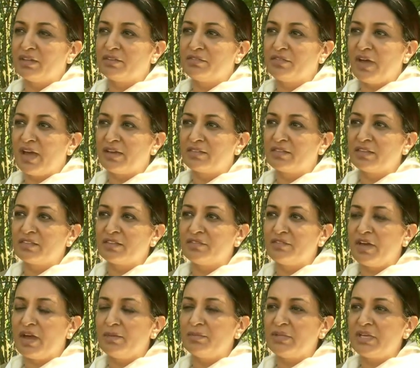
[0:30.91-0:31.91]
the fact that the
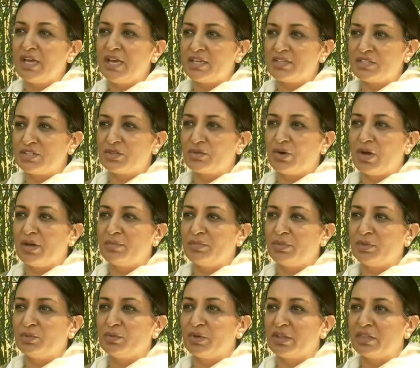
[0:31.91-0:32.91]
family has to
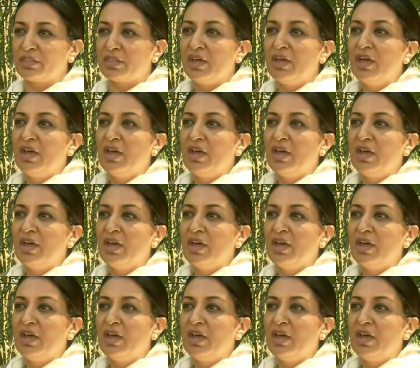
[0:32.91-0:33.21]
grapple with